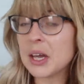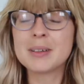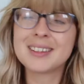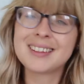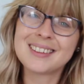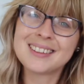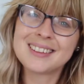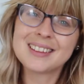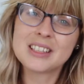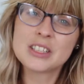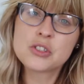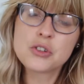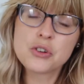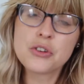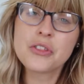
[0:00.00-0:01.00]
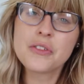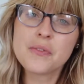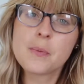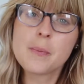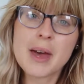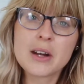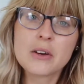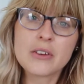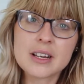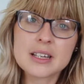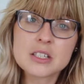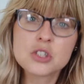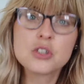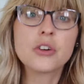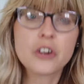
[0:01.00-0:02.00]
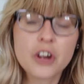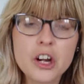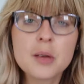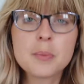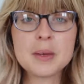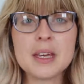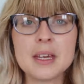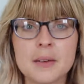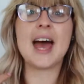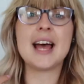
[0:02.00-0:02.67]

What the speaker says: But the truth of the matter is you're gonna be.